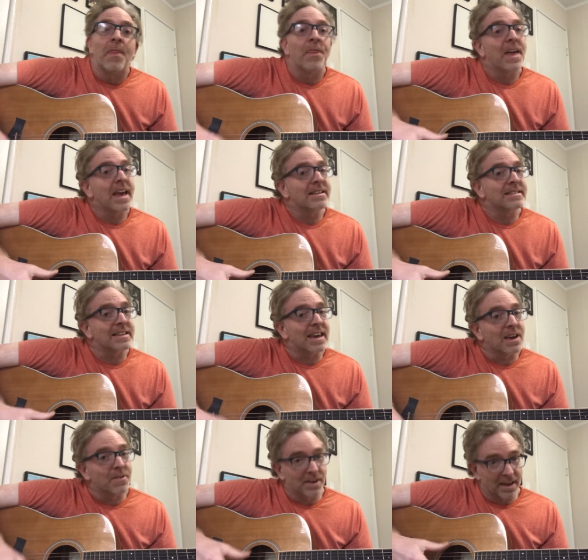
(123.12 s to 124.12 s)

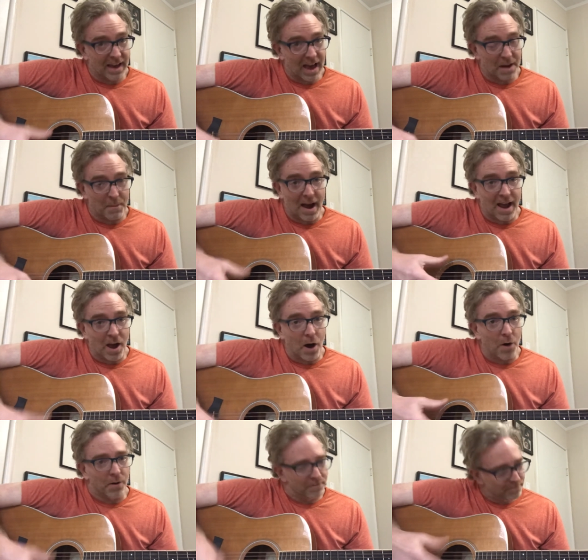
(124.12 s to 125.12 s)
Thanksgiving on my
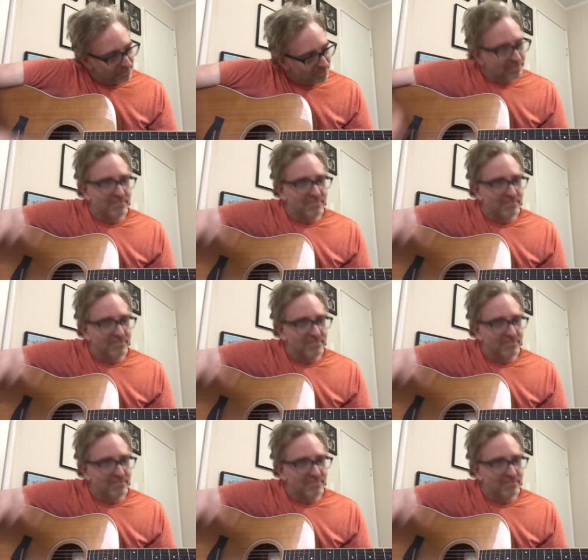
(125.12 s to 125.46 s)
own.